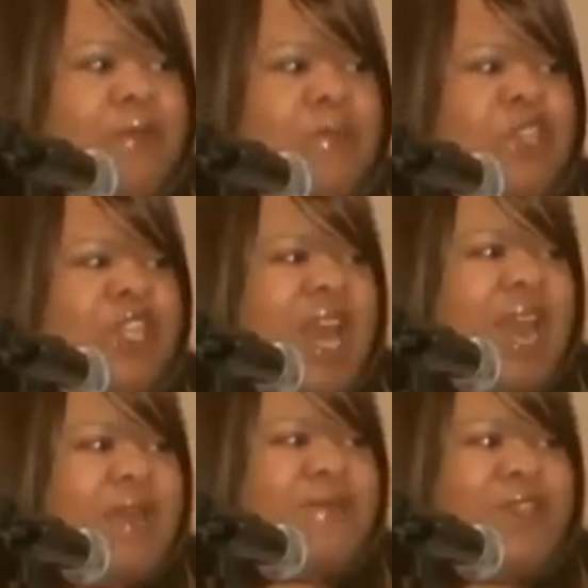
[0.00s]
From
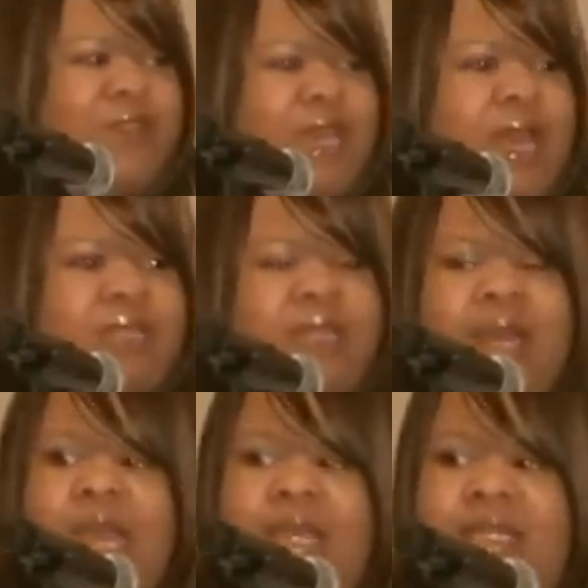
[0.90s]
July of
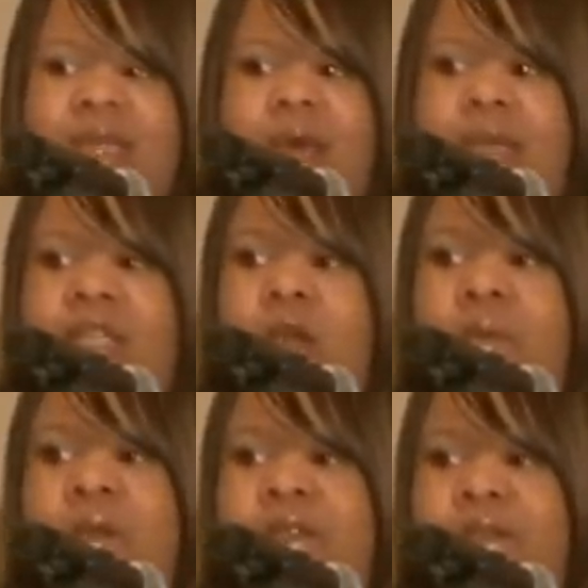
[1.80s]
2008 to
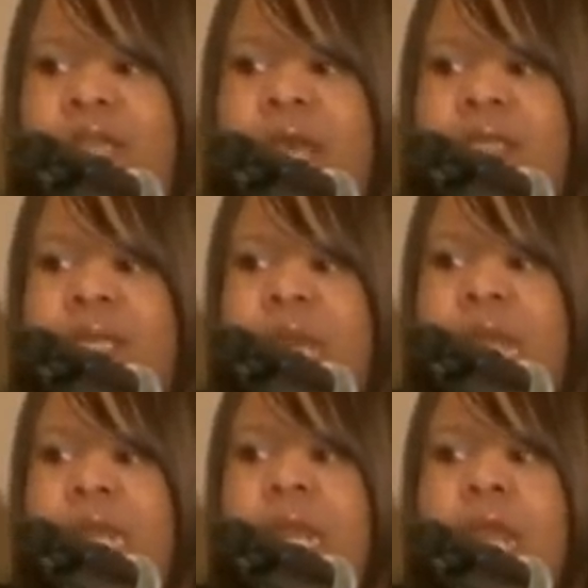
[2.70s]
October of
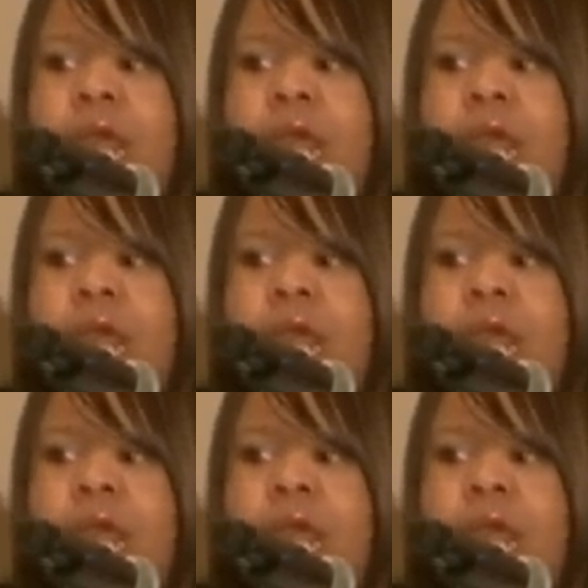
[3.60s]
2008,